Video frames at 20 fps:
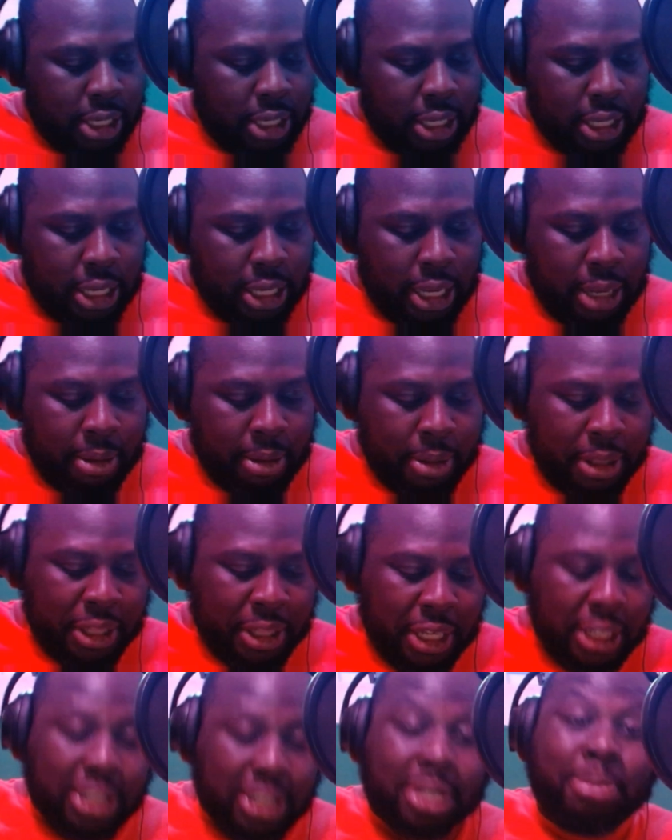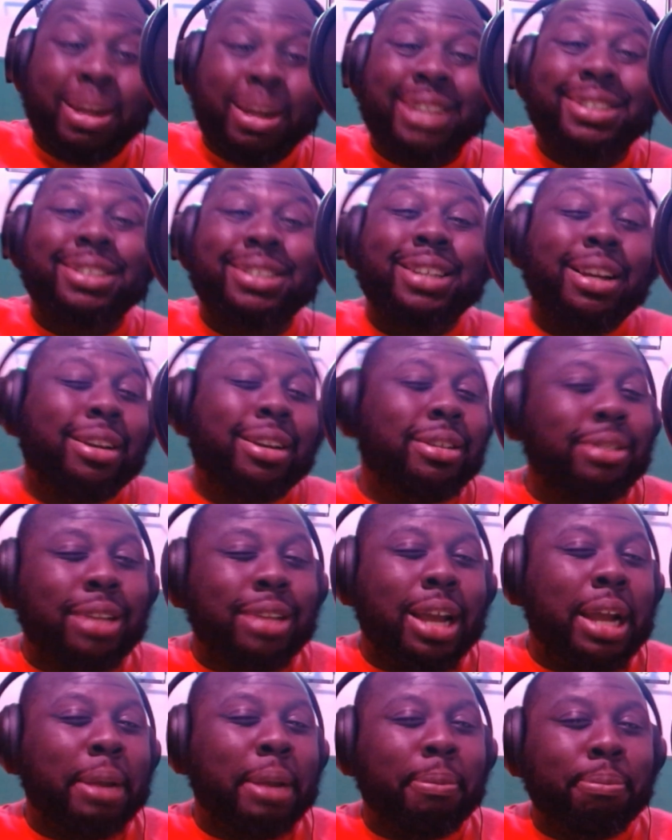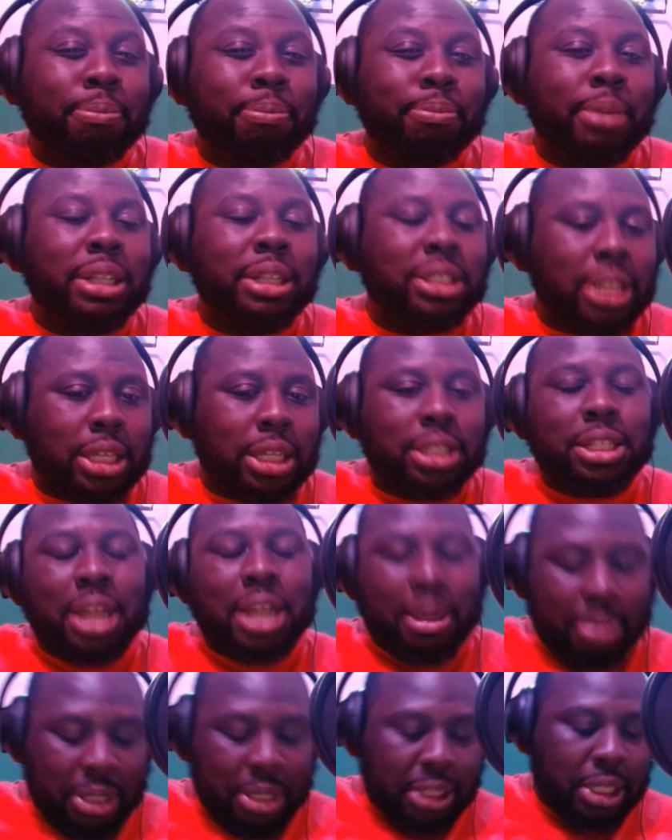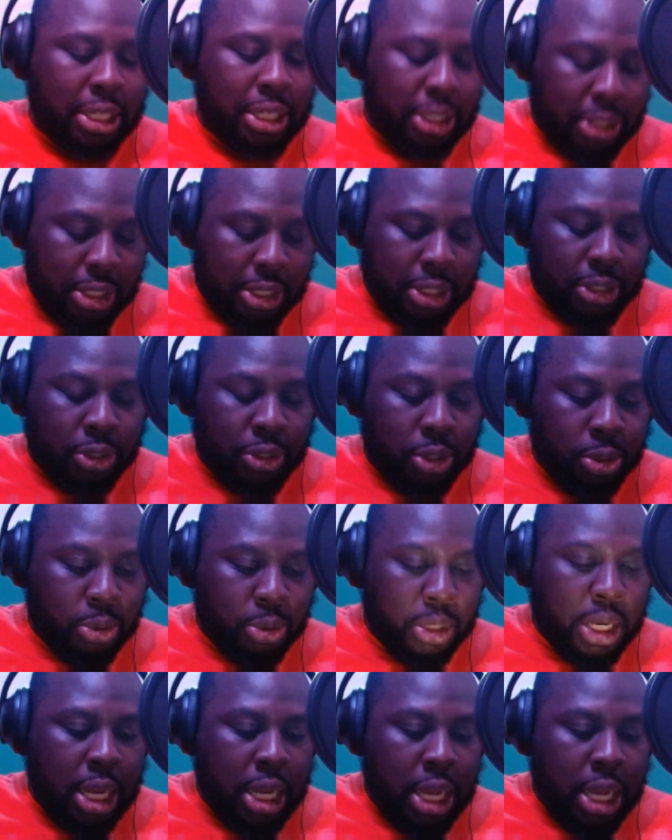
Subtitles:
I think this is my second time listening to this tune.